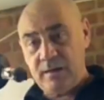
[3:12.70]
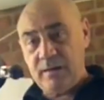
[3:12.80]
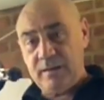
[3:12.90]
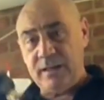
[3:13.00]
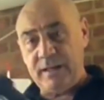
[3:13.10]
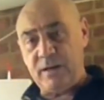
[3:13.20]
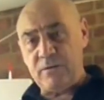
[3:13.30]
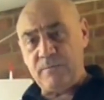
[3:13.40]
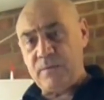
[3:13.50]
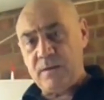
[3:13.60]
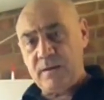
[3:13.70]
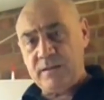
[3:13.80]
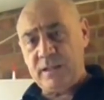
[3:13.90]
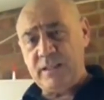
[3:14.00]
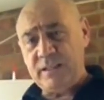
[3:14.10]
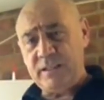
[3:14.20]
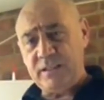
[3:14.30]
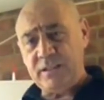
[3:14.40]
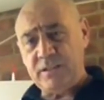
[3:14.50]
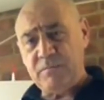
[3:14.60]
There you go. Heating
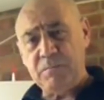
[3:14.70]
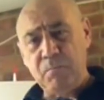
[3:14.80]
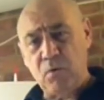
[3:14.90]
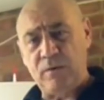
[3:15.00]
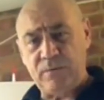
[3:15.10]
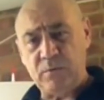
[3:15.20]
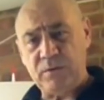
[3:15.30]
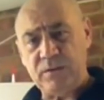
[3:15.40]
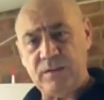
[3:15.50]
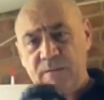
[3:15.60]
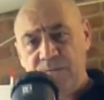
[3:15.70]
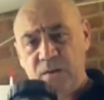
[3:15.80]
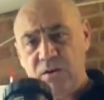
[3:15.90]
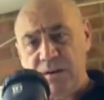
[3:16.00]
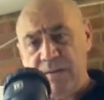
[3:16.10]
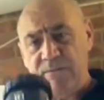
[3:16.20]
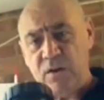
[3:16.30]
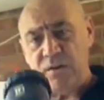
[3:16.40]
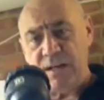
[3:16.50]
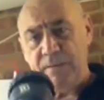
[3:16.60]
systems, boiler filters. Very,
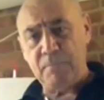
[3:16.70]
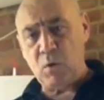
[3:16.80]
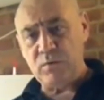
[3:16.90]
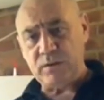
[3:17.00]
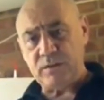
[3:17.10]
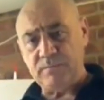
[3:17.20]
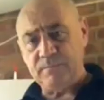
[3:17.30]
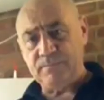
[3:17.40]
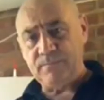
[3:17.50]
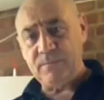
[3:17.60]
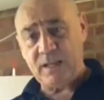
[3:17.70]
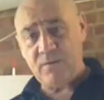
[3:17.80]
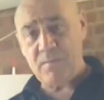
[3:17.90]
very important. Thank you very